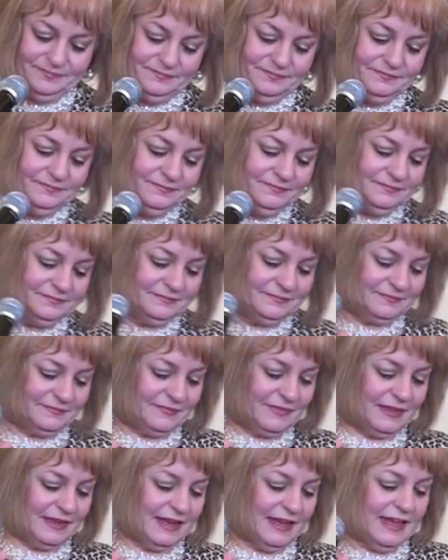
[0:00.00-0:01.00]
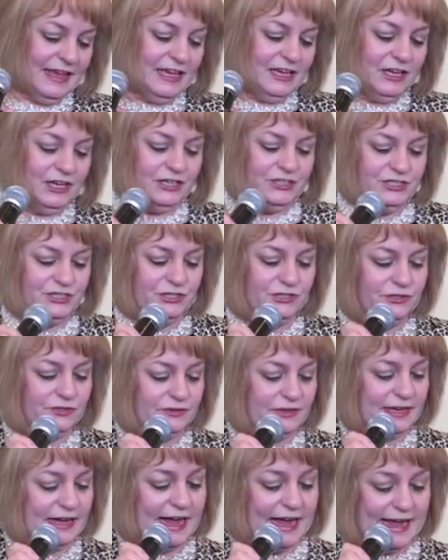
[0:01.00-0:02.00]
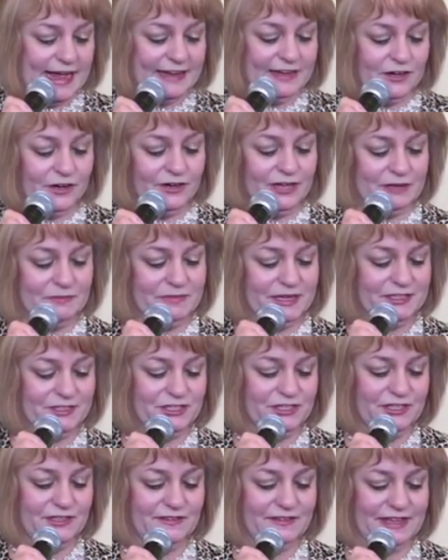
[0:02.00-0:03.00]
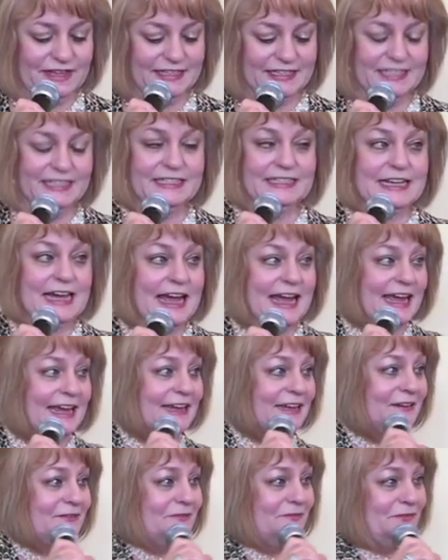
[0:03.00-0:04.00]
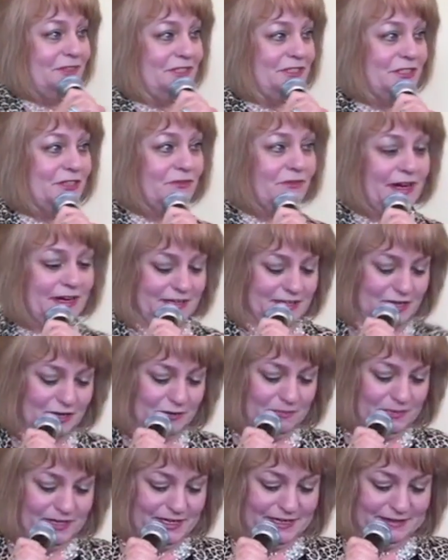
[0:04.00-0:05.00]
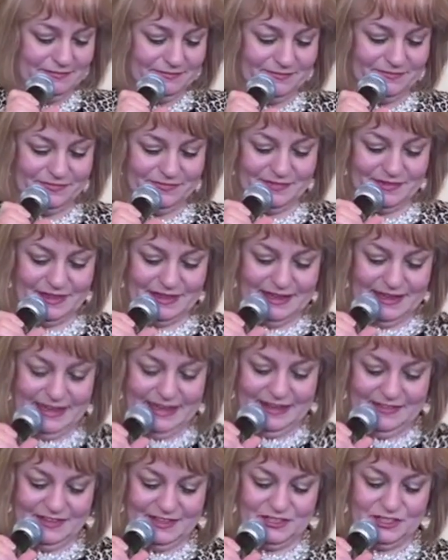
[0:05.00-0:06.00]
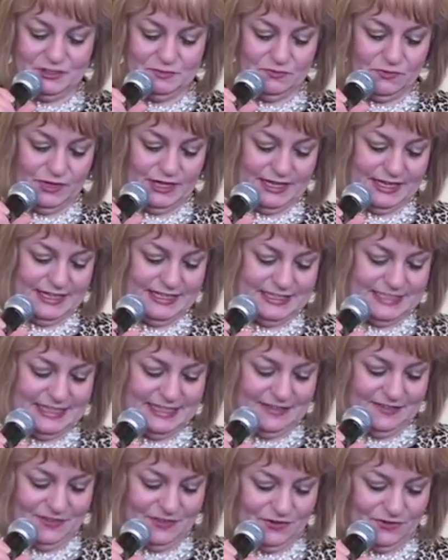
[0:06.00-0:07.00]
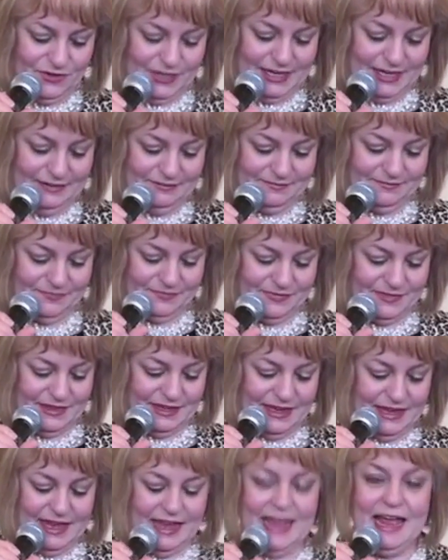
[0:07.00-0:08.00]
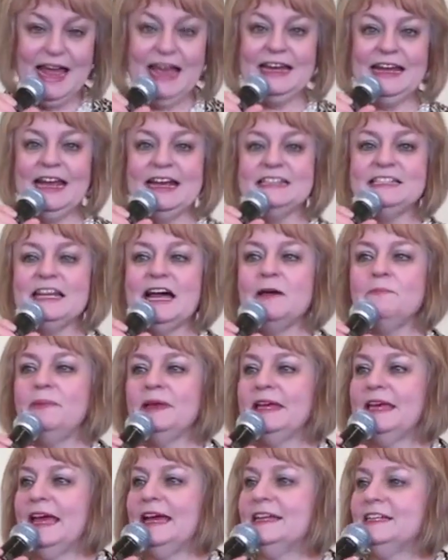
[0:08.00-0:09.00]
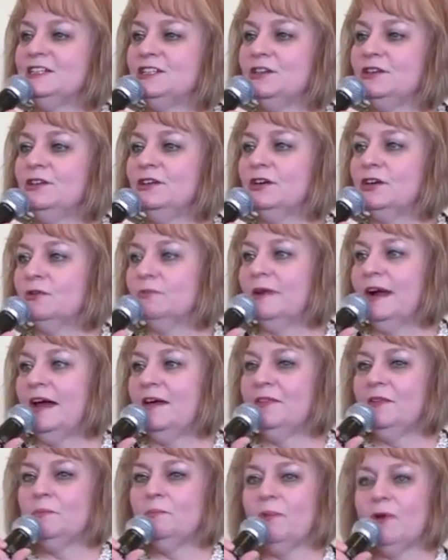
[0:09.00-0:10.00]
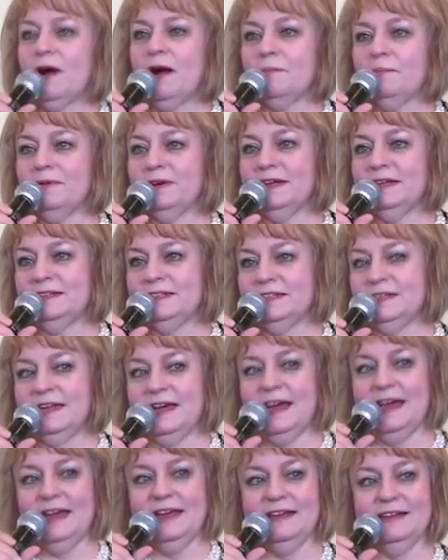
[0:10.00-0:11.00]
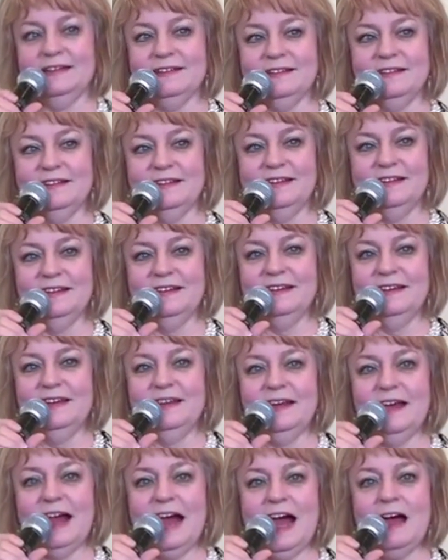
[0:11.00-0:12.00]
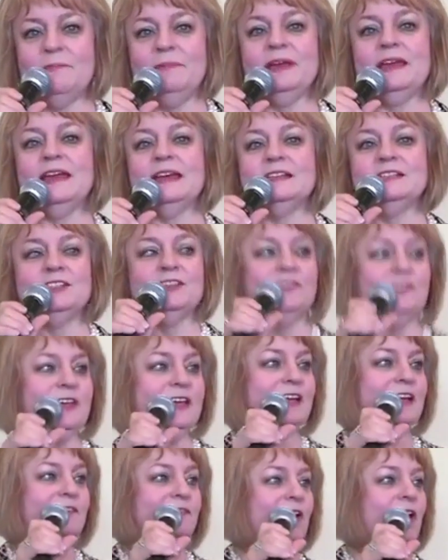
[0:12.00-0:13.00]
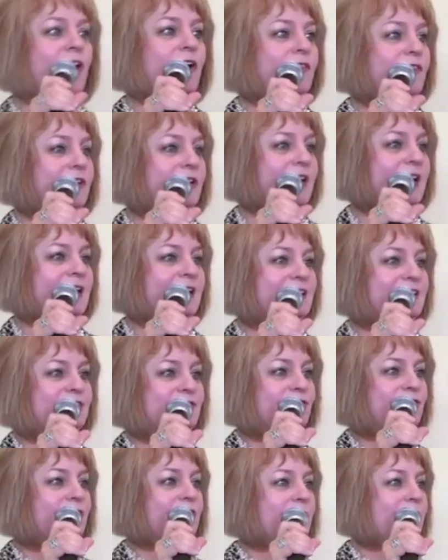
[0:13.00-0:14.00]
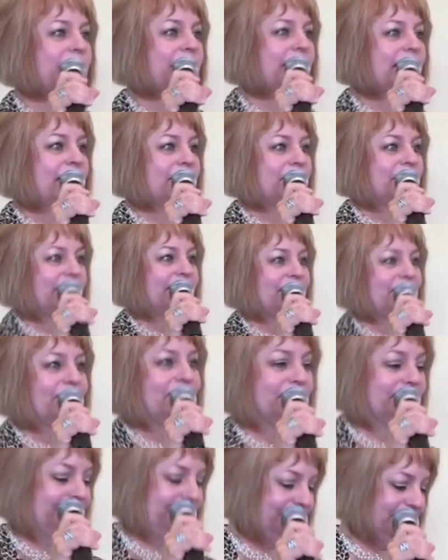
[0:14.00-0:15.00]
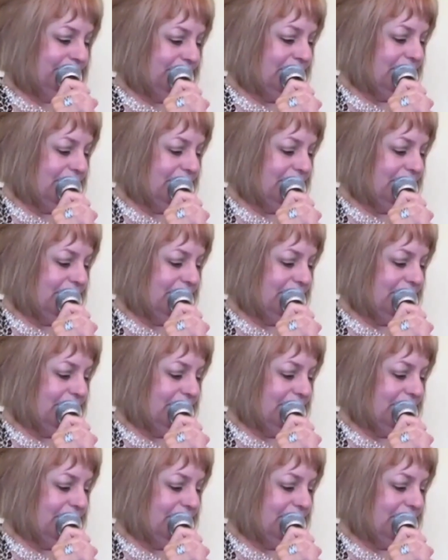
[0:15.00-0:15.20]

I had already mentioned that today was the grand opening, this morning at 10:30. And as I began to look around the property today, I began to think of all the ladies that are going to be coming there.